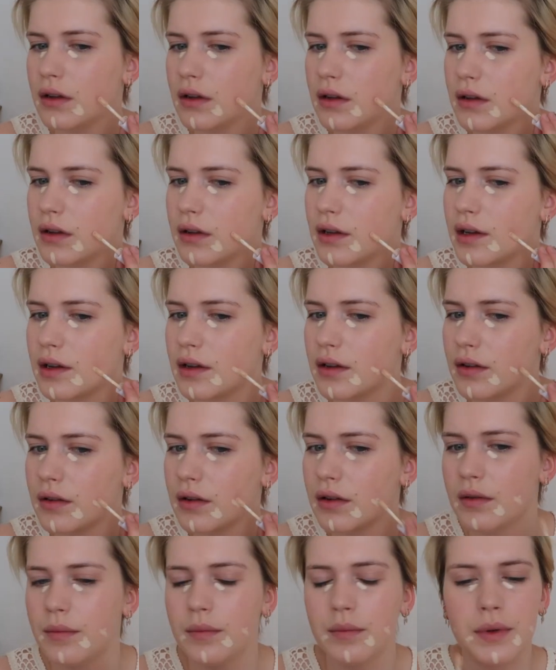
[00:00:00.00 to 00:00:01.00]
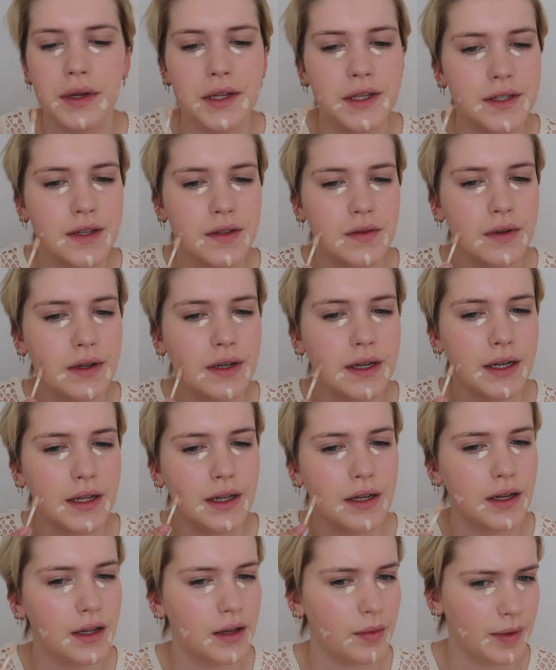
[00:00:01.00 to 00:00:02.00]
on the places where I
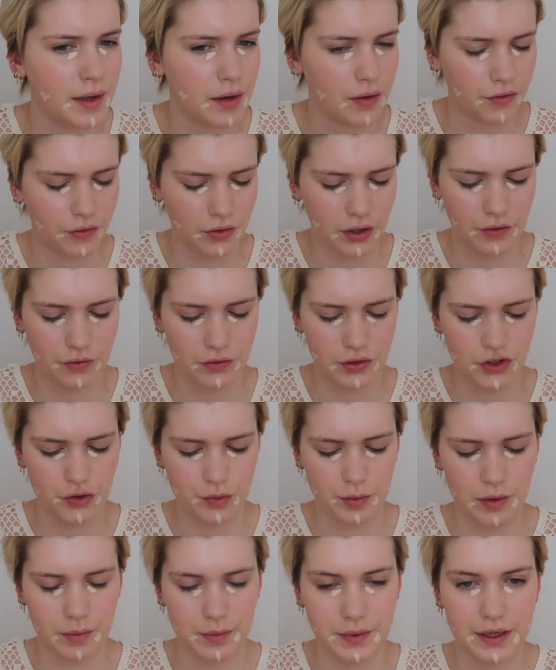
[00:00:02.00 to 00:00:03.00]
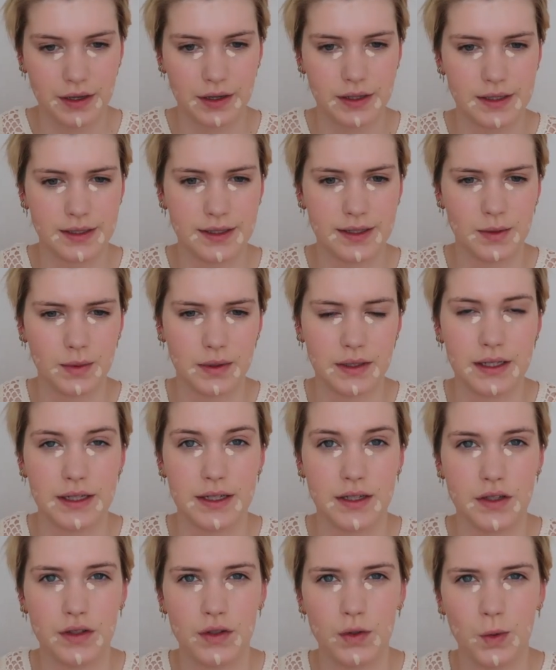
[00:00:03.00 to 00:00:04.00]
need a little bit of coverage, but because this one
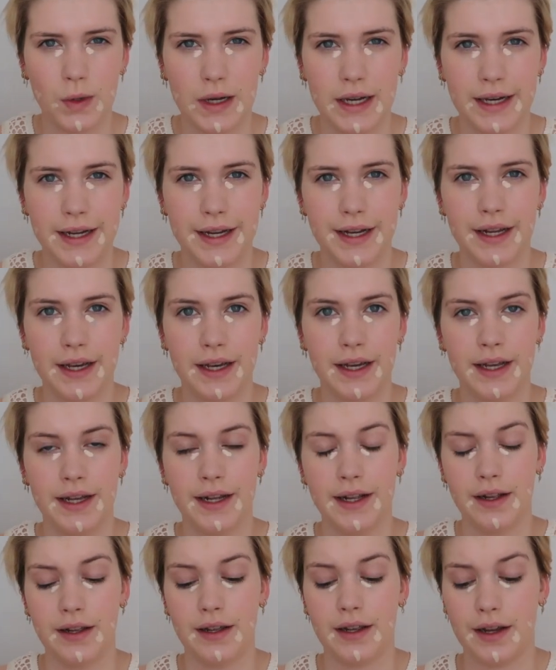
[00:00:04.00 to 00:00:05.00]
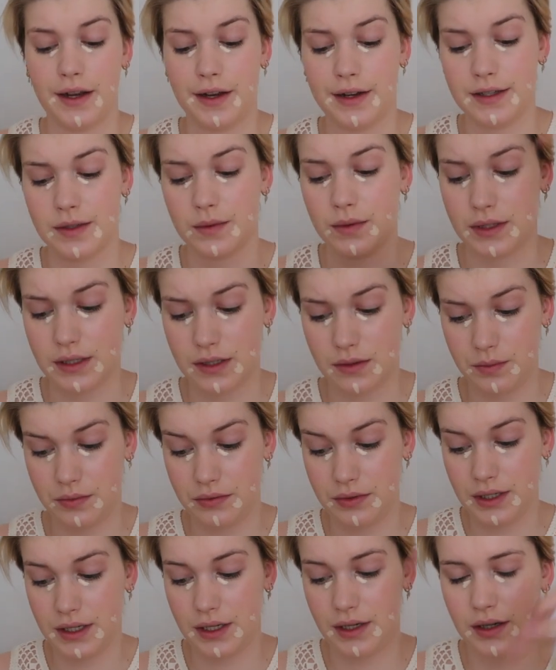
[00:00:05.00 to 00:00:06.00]
is too light and this one is
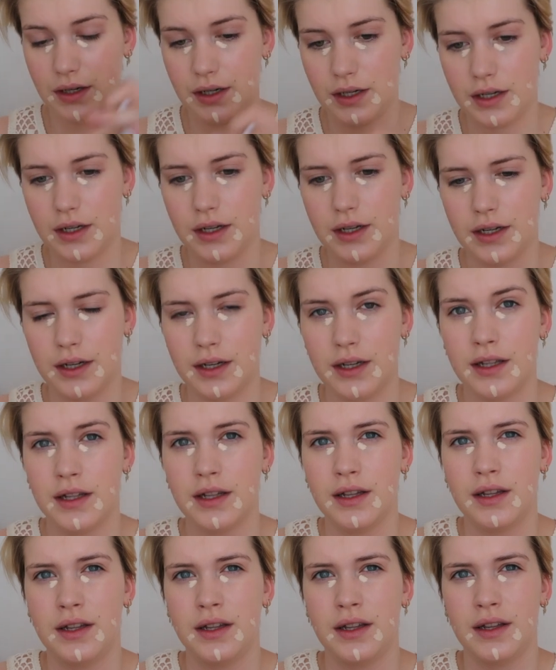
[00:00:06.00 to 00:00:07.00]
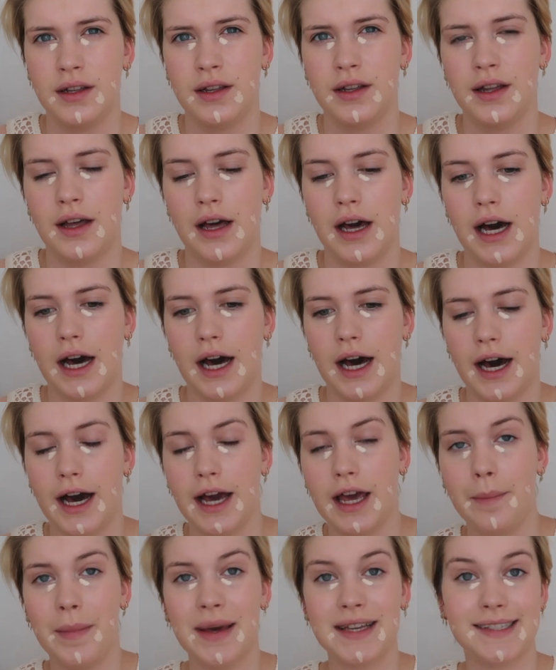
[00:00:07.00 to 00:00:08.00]
pretty dark,
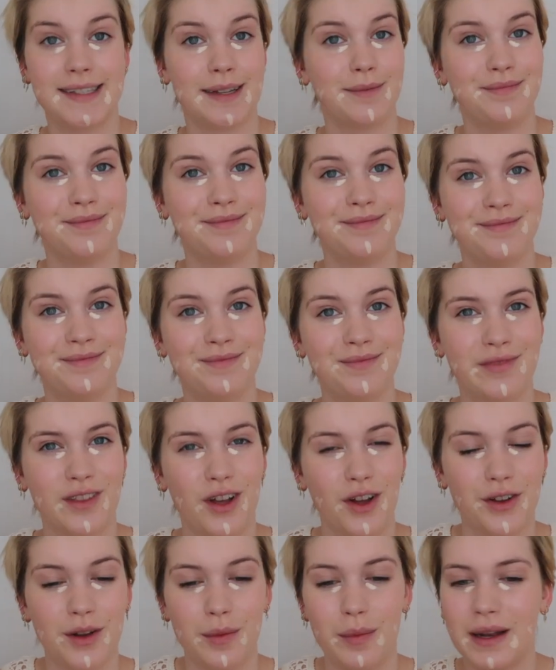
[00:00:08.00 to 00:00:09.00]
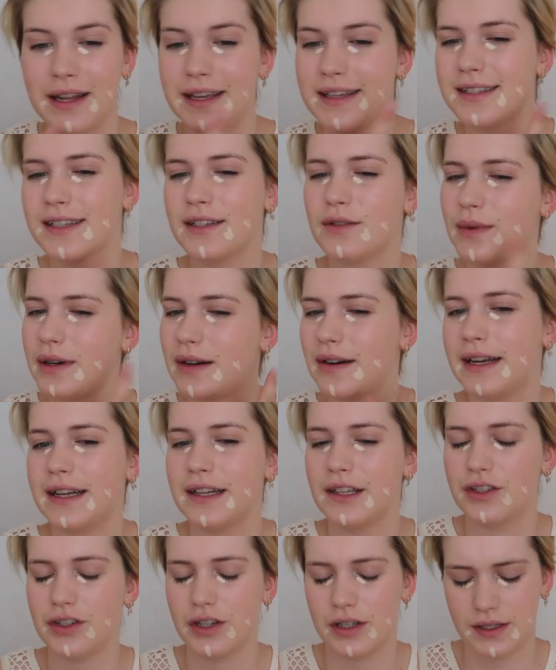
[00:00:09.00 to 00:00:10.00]
I mix them on the places where
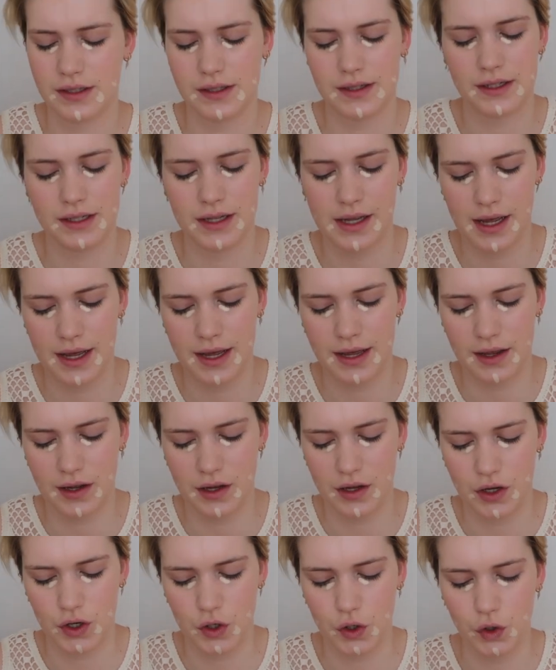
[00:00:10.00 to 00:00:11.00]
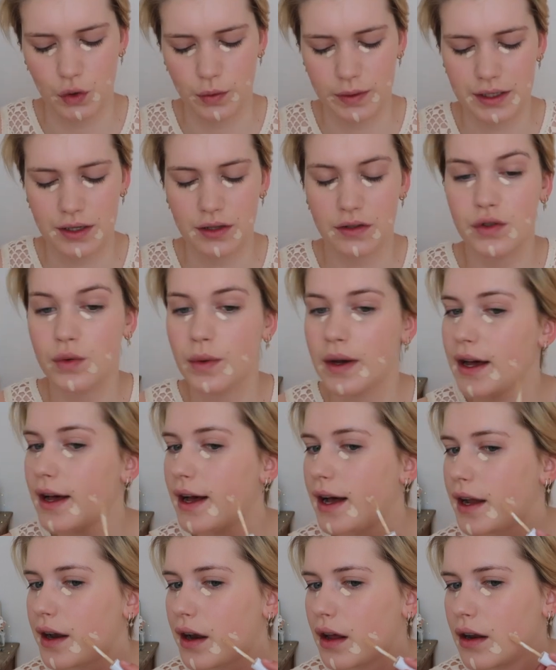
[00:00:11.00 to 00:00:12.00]
I just do it to
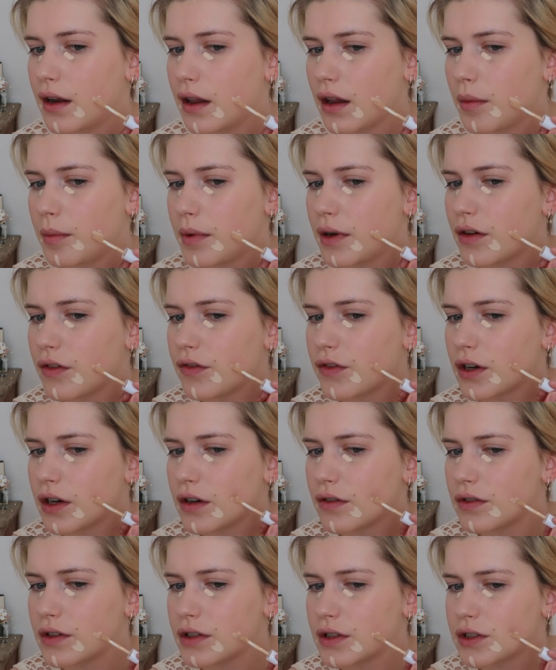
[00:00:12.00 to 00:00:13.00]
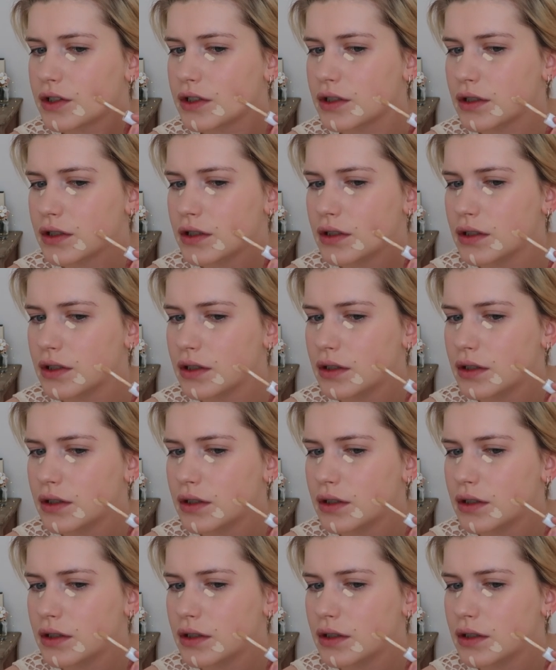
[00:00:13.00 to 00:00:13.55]
add a little bit of coverage.